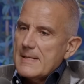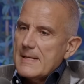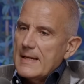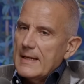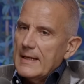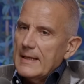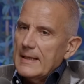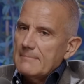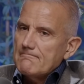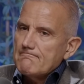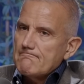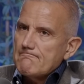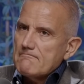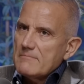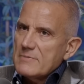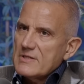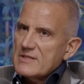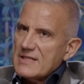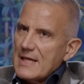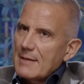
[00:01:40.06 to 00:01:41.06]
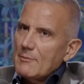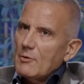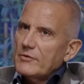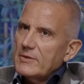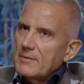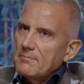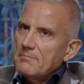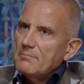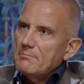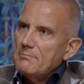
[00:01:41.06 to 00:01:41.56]
And some of
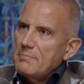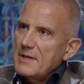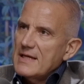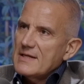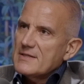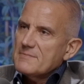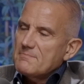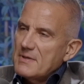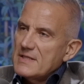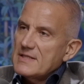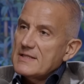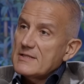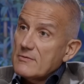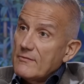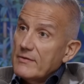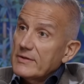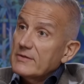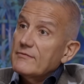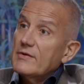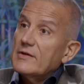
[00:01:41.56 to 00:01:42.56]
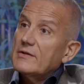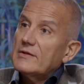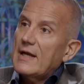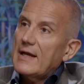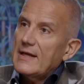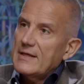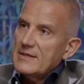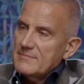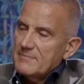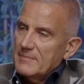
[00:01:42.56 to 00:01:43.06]
the biggest pieces of
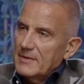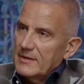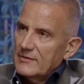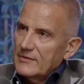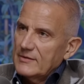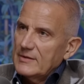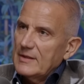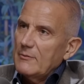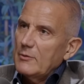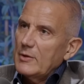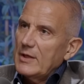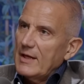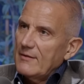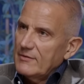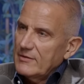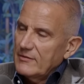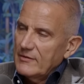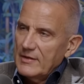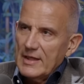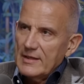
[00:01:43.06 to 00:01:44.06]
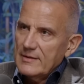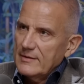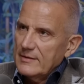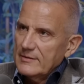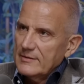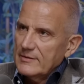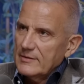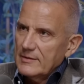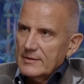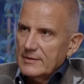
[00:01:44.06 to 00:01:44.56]
advertisement that we have
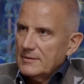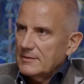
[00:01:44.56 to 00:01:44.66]
created